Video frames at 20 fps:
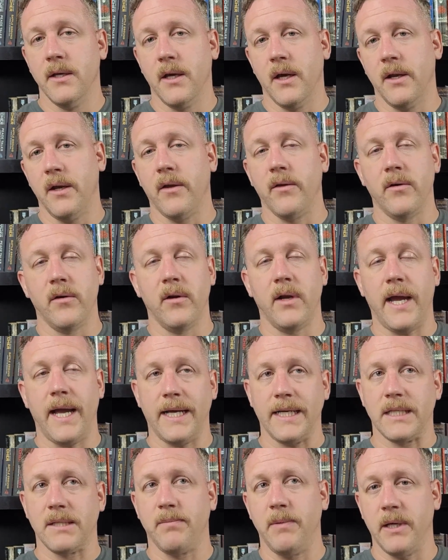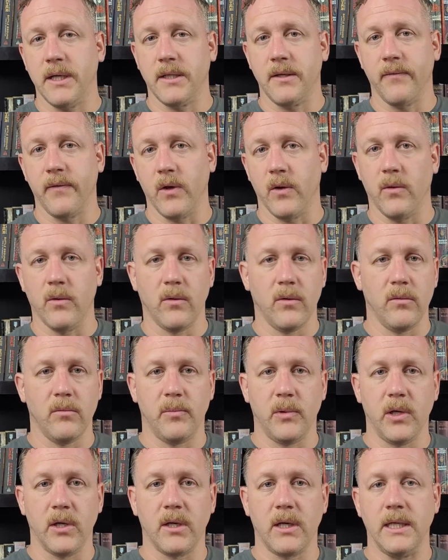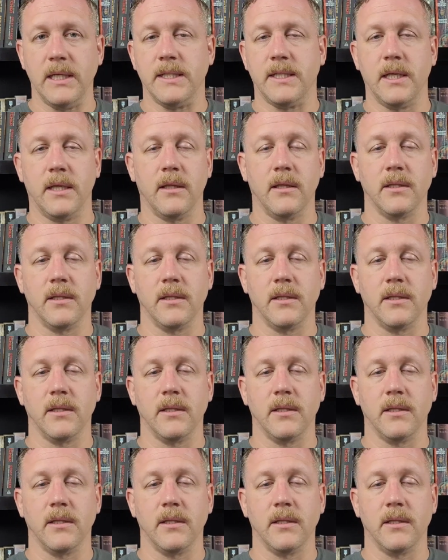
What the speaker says: Another aspect of the whole book is that